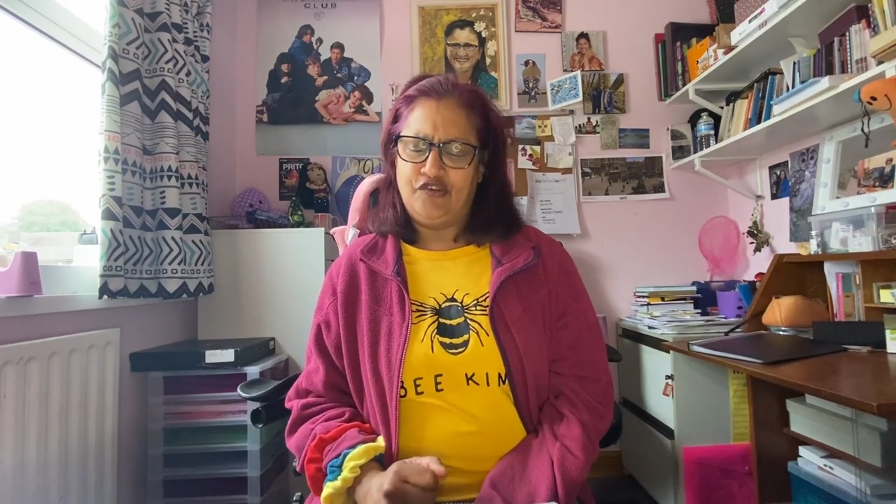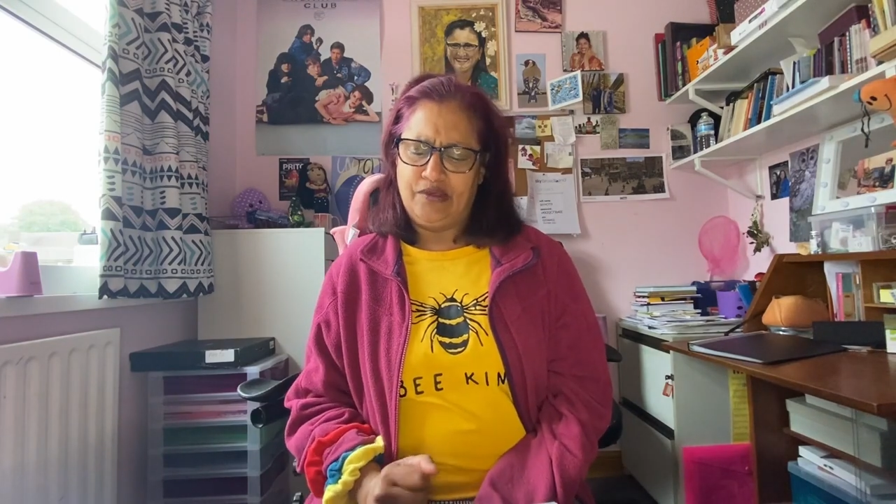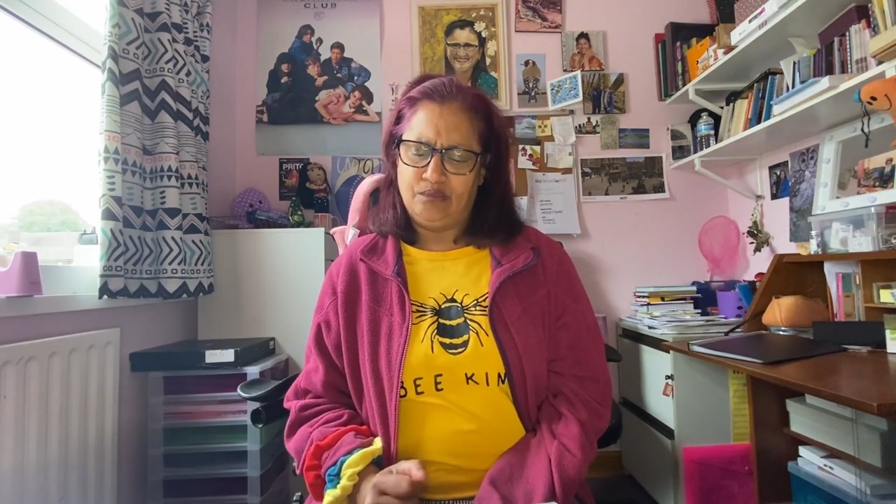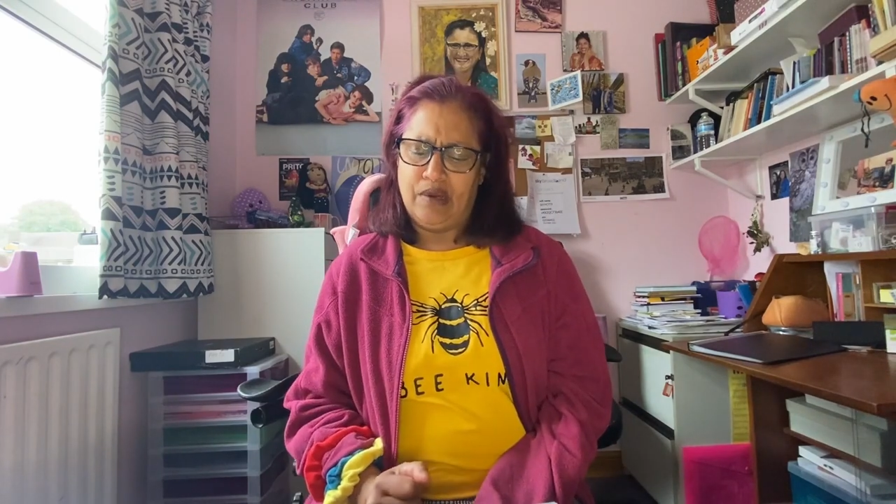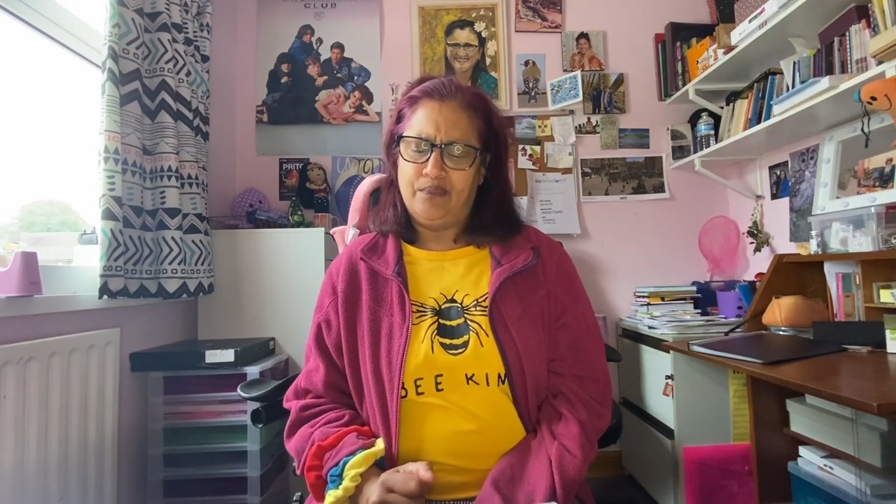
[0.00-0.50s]

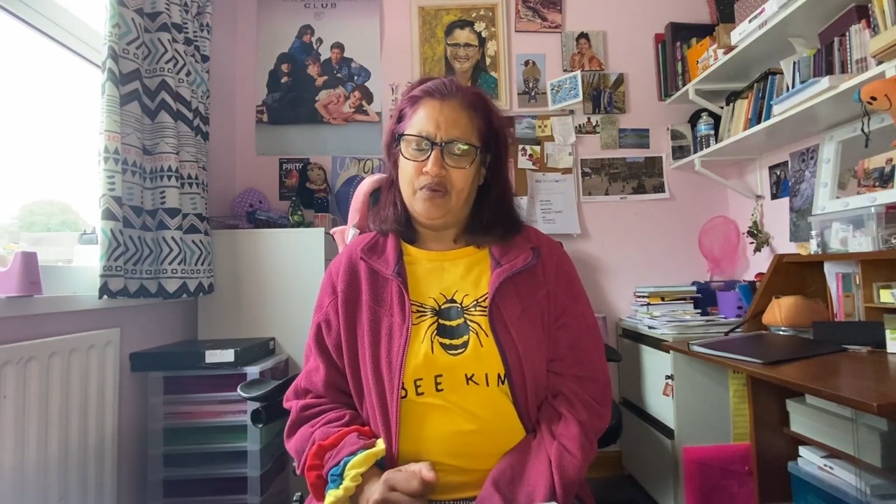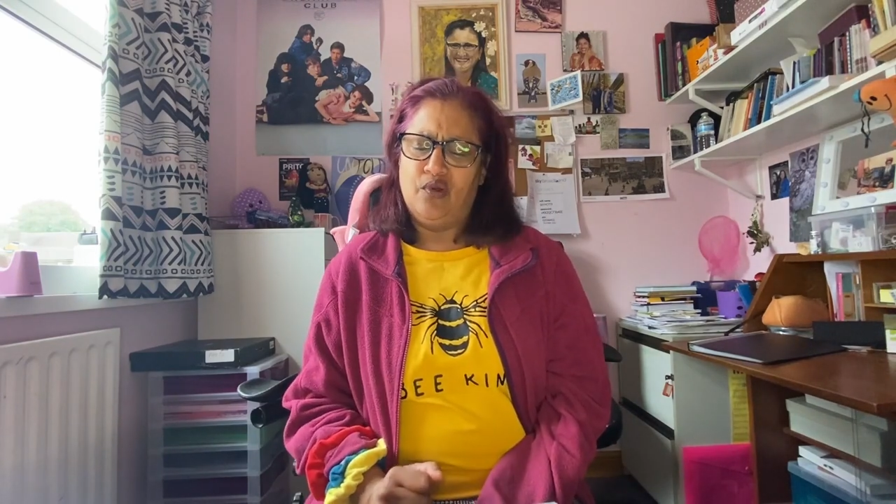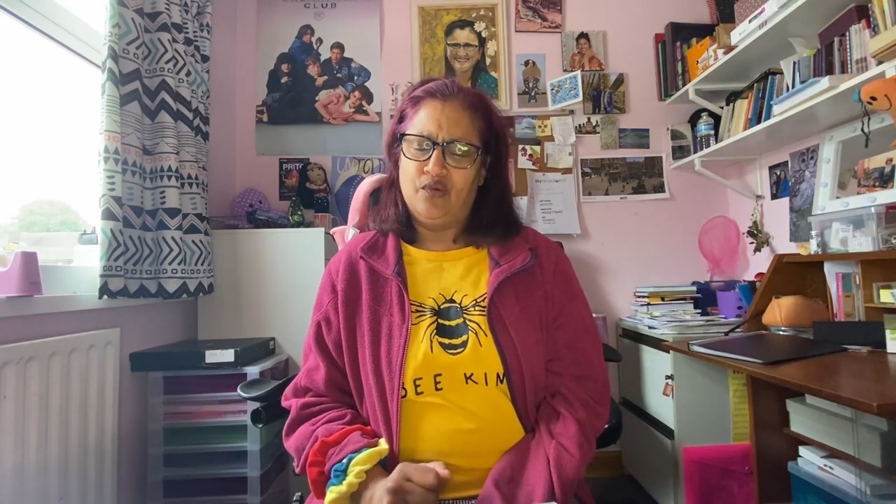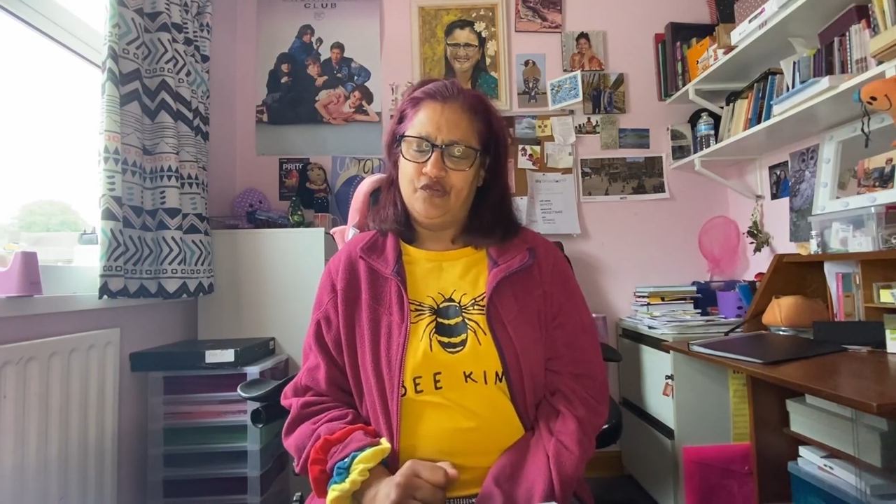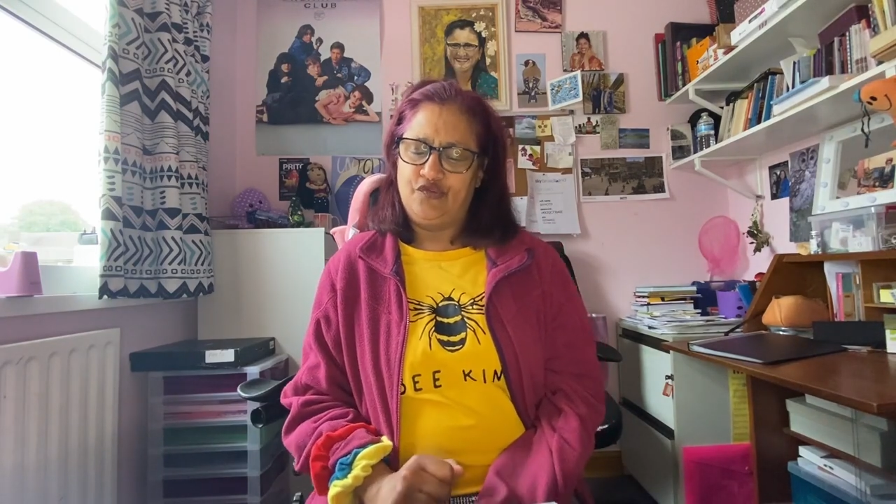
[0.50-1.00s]
read my
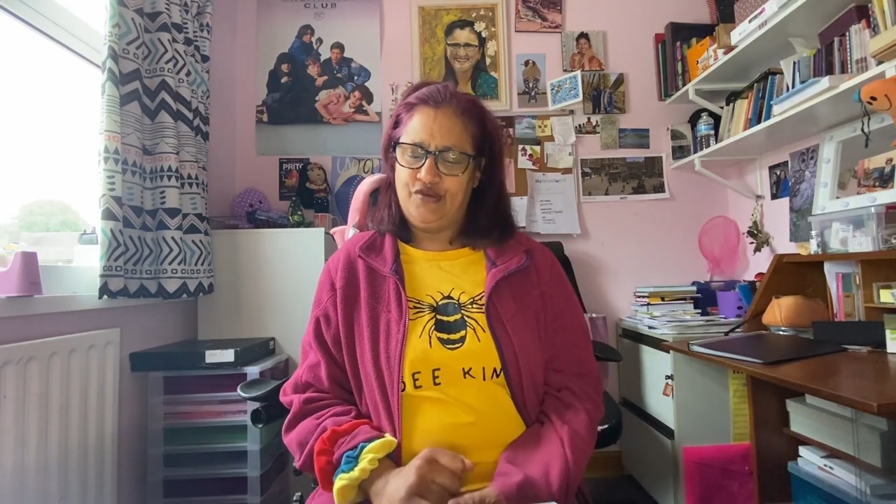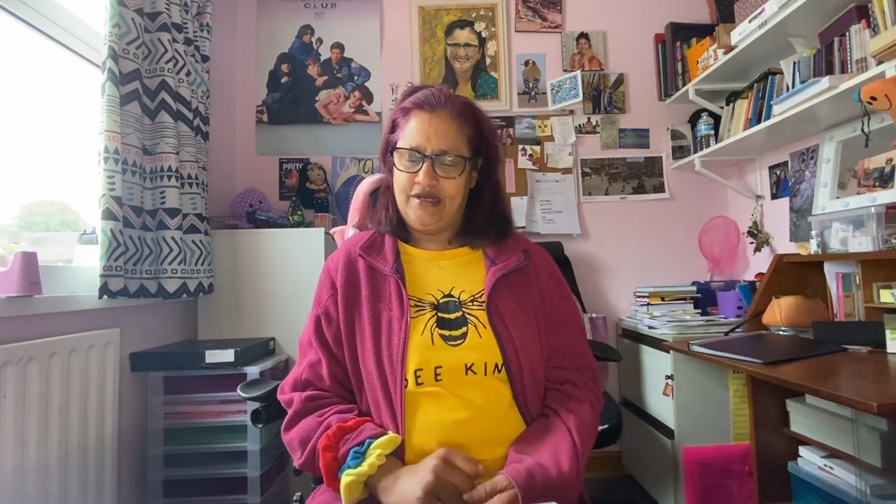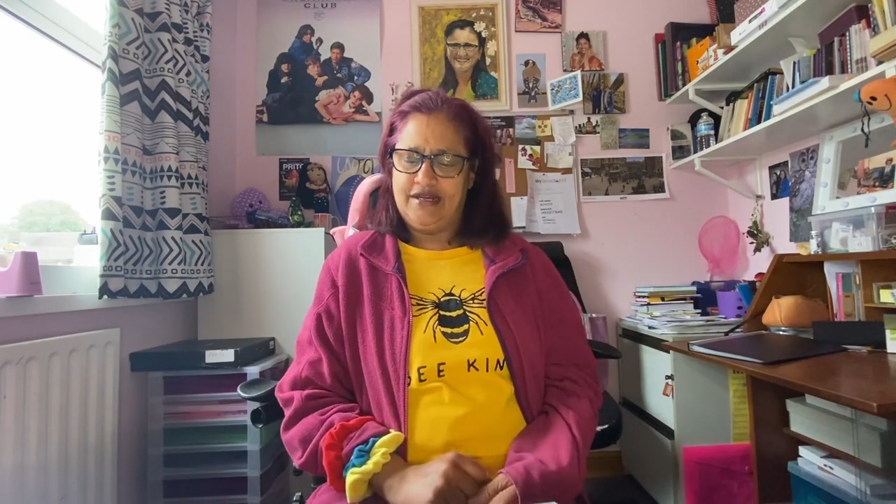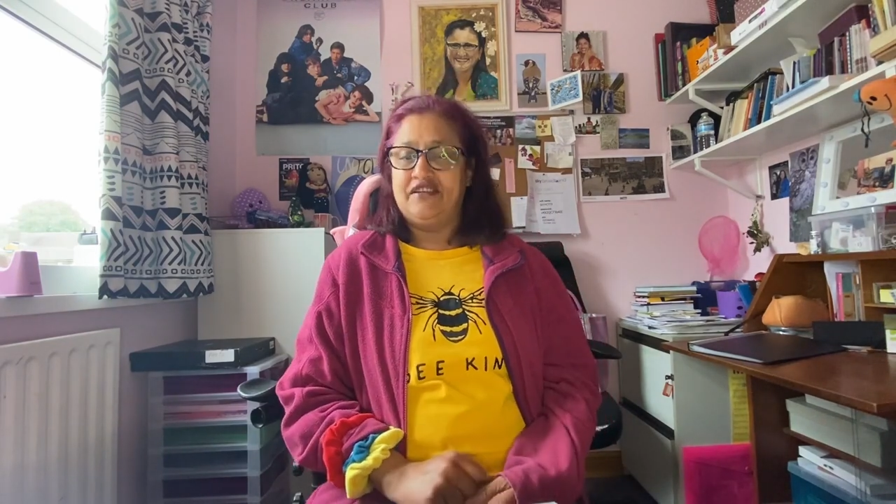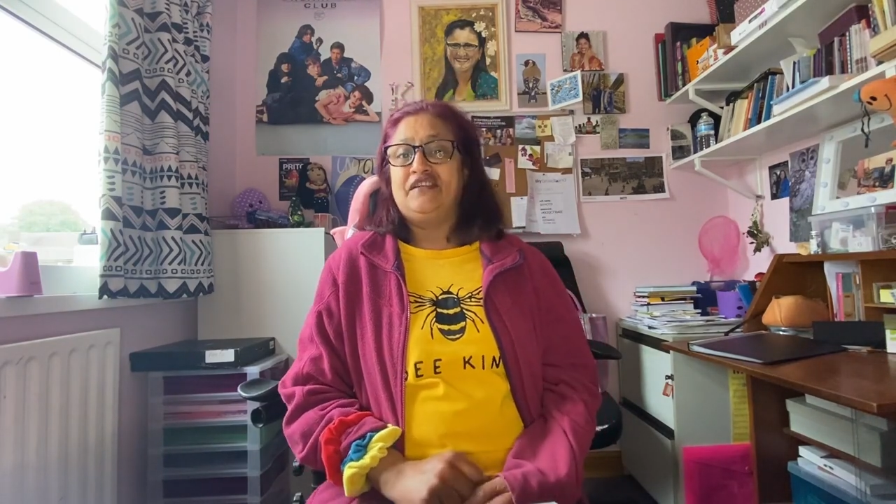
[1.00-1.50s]
poetry,